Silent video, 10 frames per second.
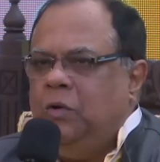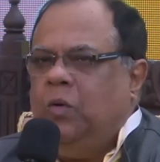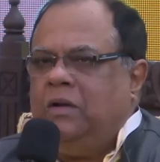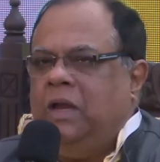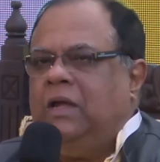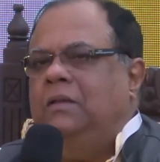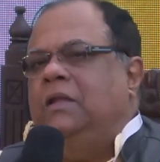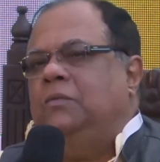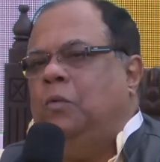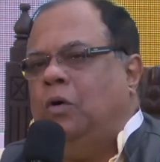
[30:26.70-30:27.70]
who are taking
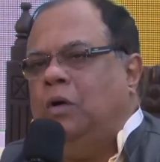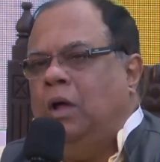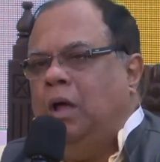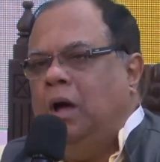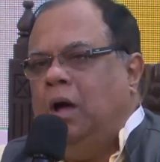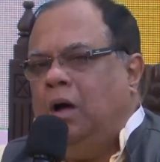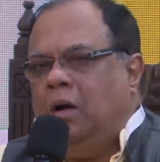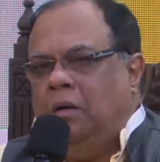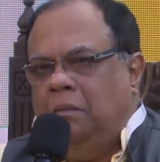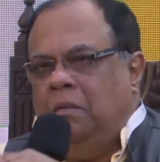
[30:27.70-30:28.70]
this book,
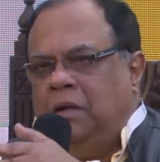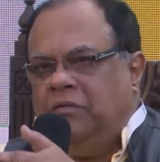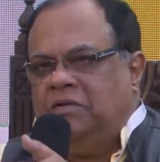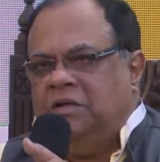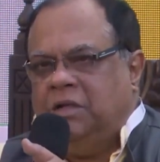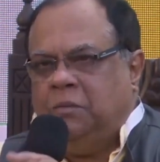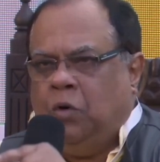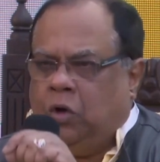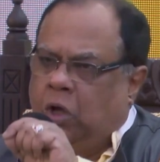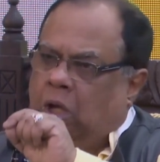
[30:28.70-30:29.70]
interested in this
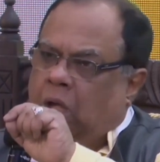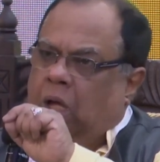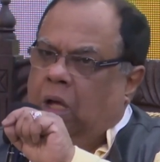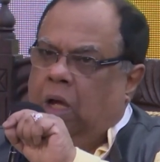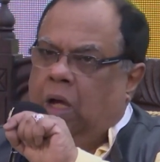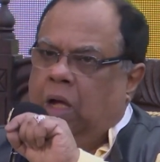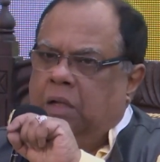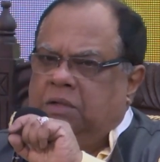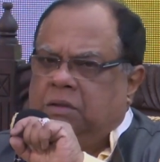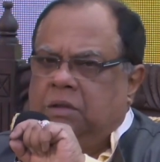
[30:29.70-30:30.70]
book,
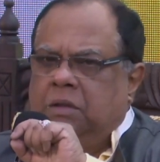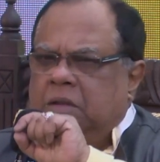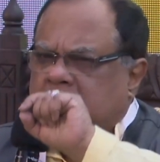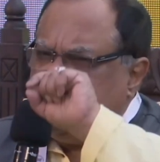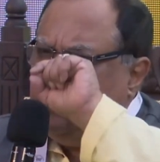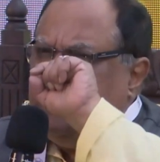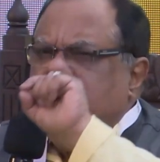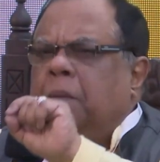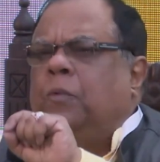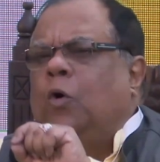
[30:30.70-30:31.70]
just
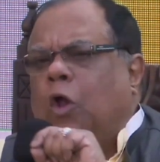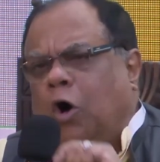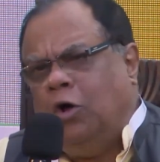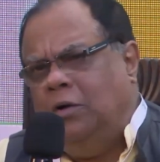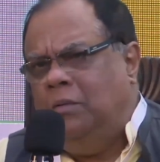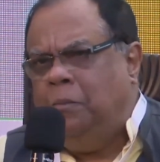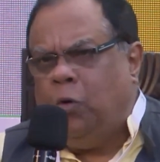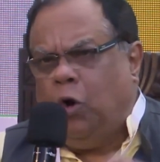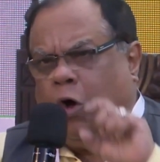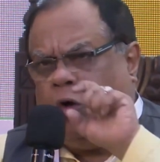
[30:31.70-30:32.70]
read the prologue.
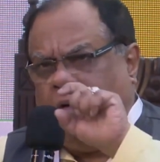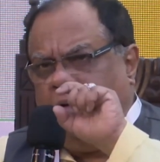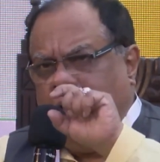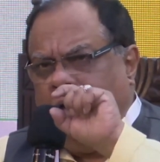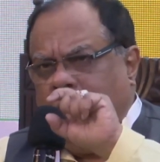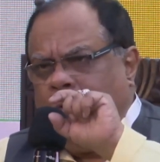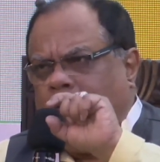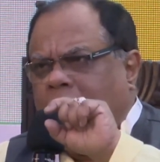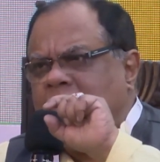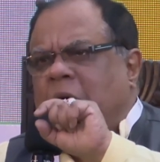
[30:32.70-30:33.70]

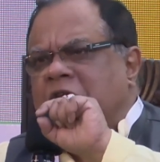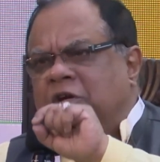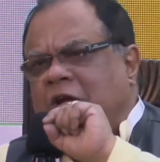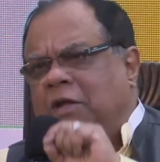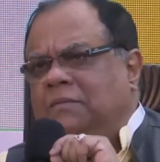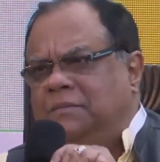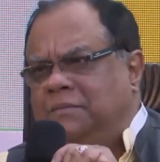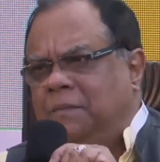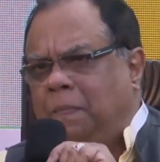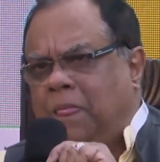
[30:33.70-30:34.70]
Prologue is my journey.
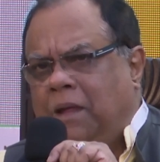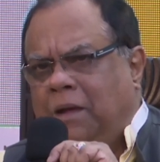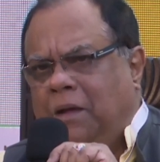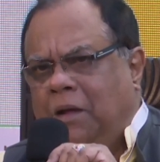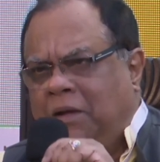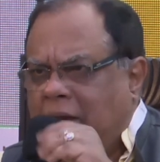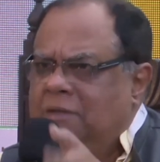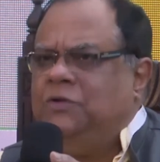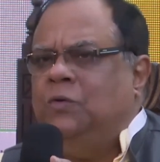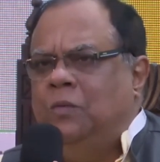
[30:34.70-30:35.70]
It
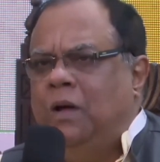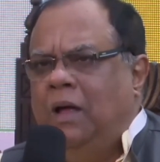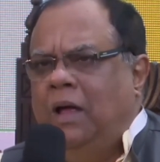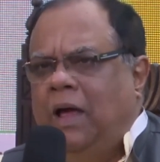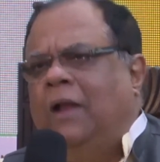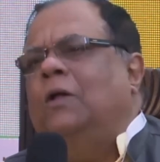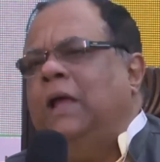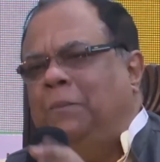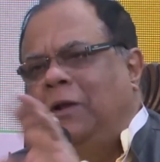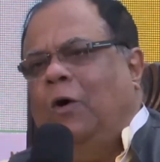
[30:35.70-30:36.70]
tells you. And our
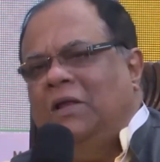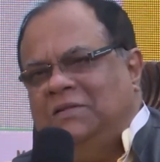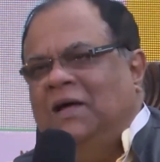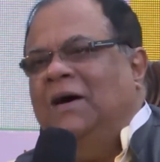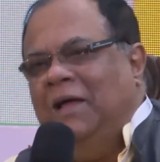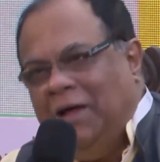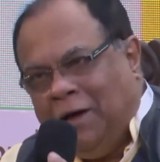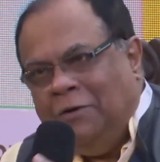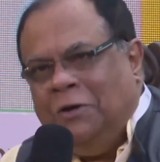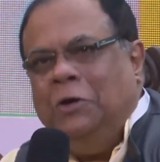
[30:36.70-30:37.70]
epilogue is the
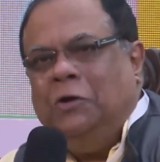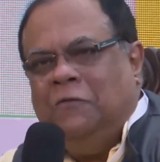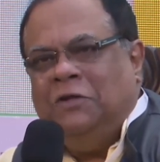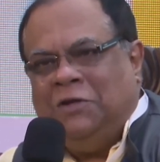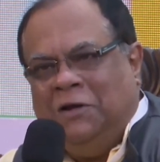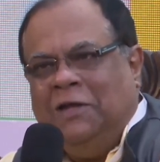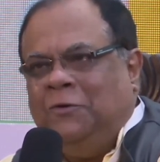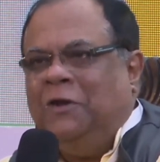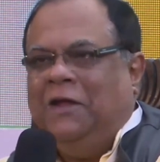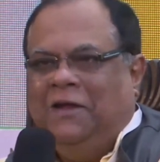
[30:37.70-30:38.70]
continuity of the journey
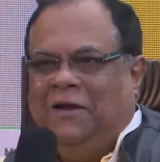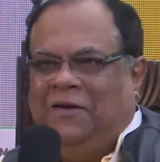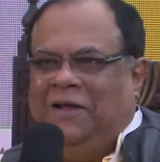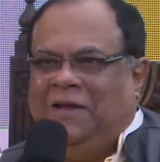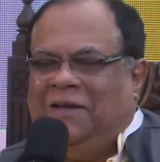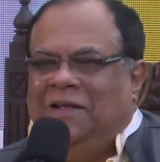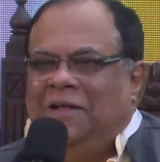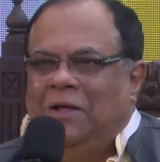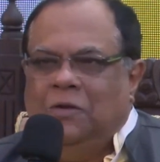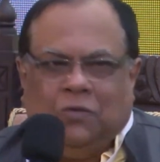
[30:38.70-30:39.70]
today, right?
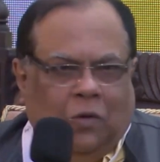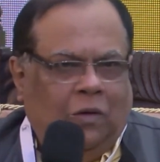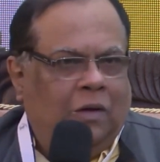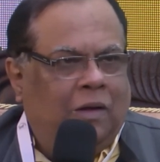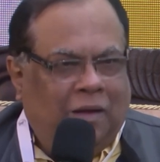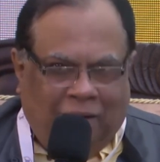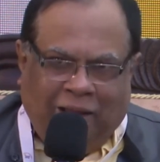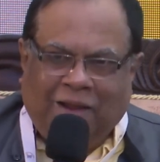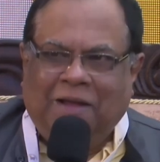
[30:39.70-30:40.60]
So, like,